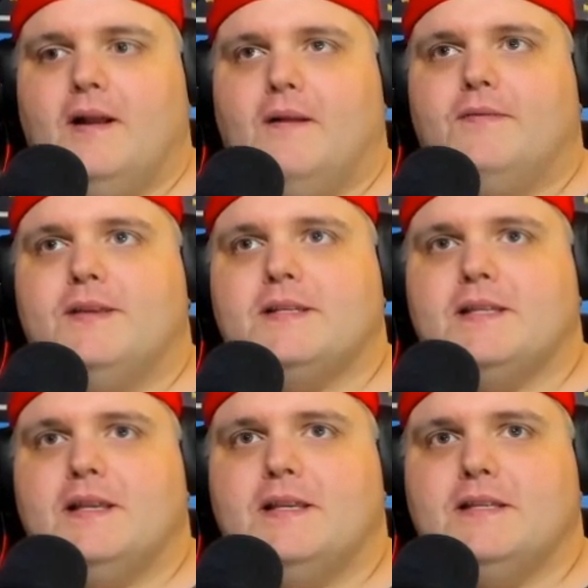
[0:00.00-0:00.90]
this
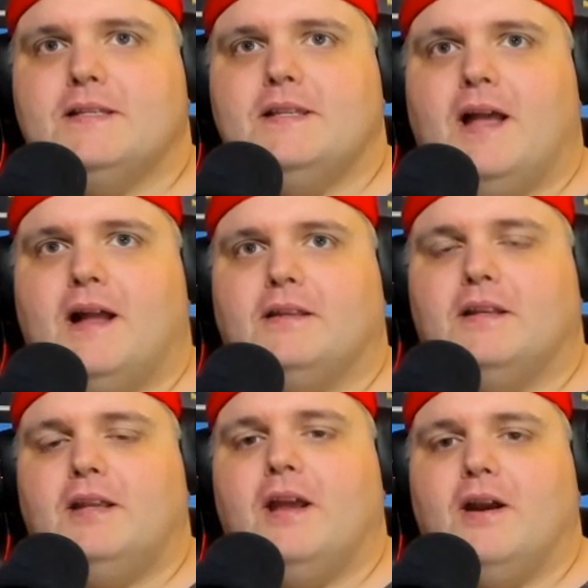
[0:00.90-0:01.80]
is not to
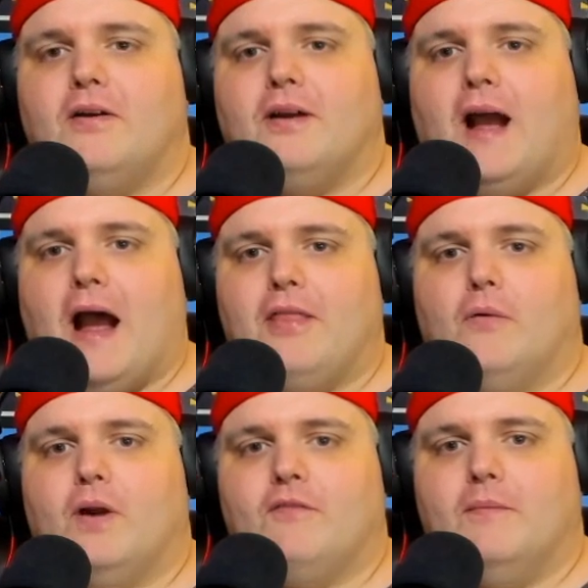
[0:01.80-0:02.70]
tear either
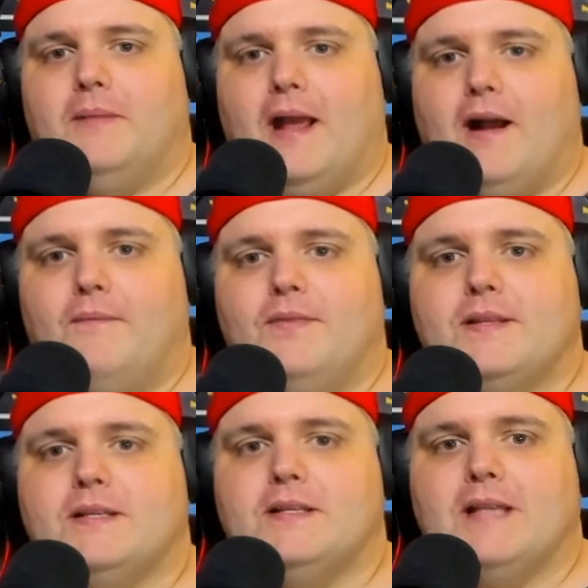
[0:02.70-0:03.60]
one of them down.
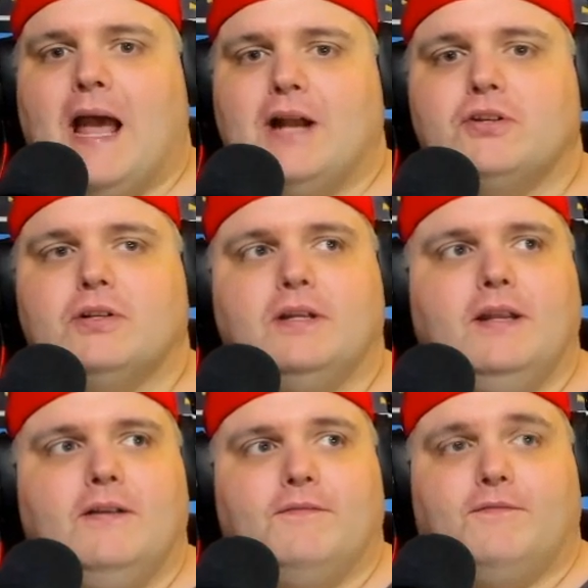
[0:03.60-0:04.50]
This is
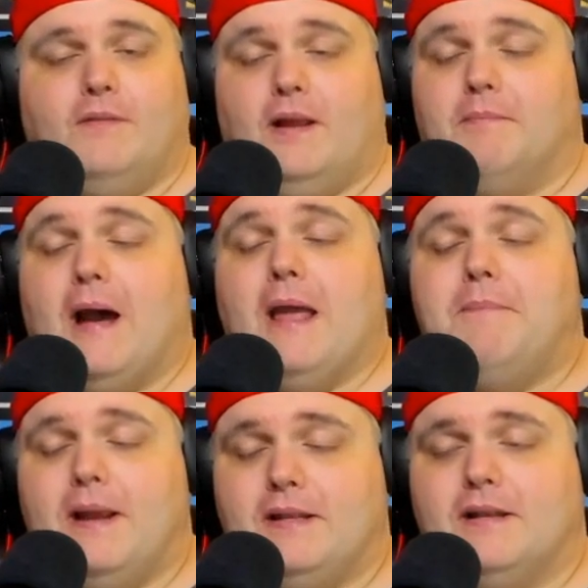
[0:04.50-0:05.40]
actually, in my
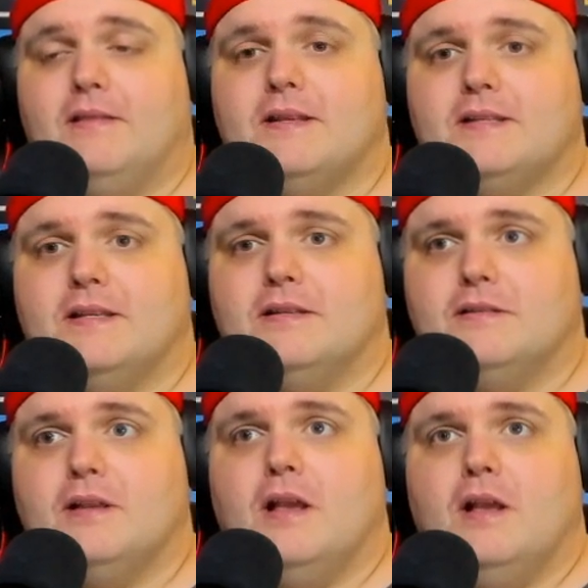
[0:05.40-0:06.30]
opinion, this
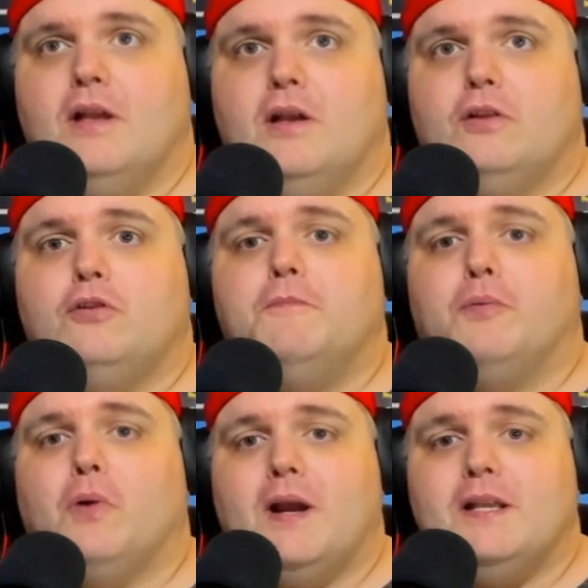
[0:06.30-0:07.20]
is to
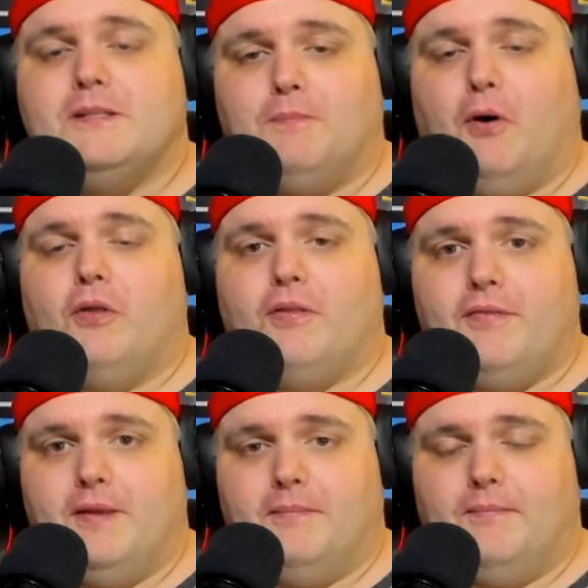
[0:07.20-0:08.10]
praise both of
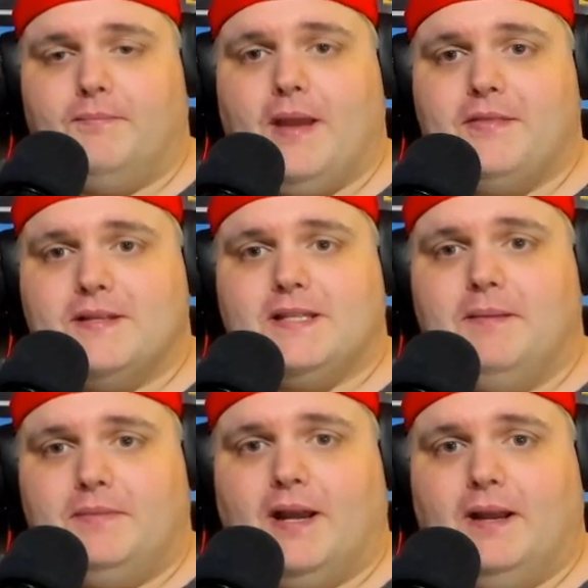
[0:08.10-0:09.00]
them at the
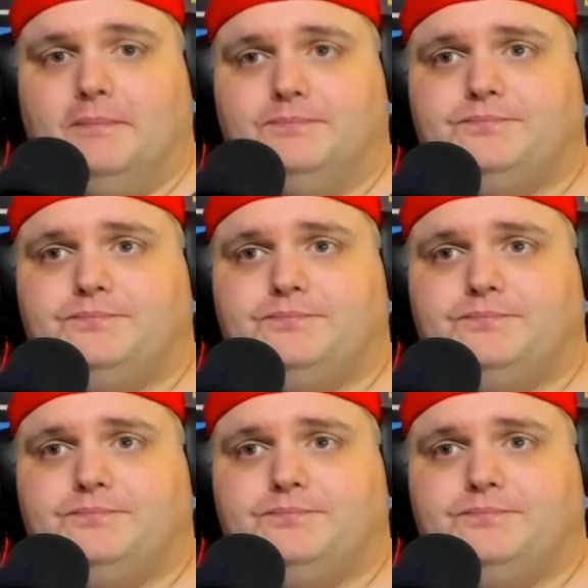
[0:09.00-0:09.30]
same time